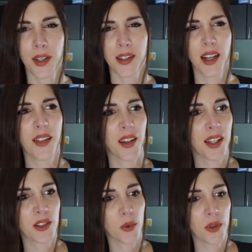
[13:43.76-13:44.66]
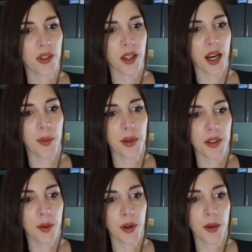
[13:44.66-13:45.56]
Is that a thing? Do you really say happy
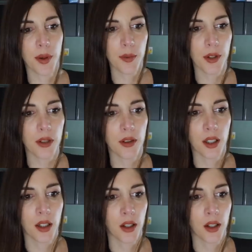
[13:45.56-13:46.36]
summer to people?